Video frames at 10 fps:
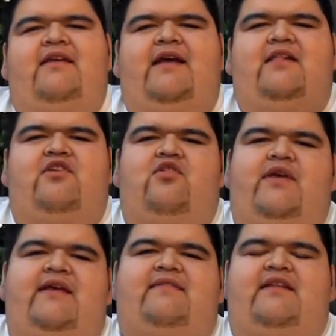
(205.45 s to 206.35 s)
You get a little
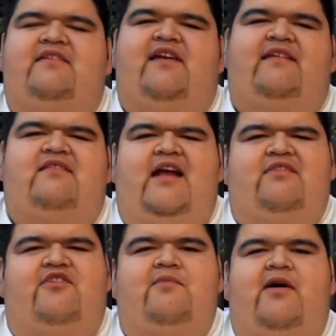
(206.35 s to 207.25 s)
heat to the chest,
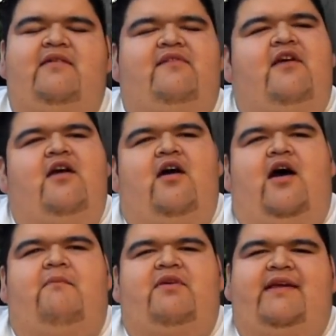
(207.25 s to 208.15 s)
not too much,
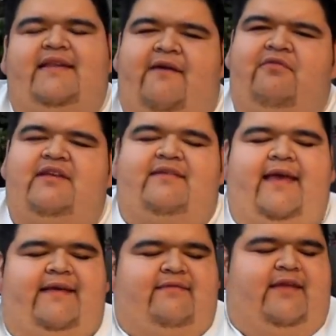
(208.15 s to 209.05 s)
um, but you can definitely
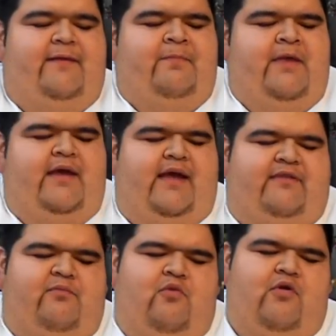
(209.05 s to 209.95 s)
taste it.
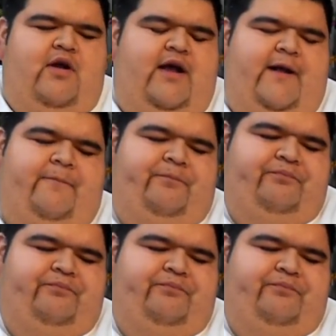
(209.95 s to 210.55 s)
It's more, uh,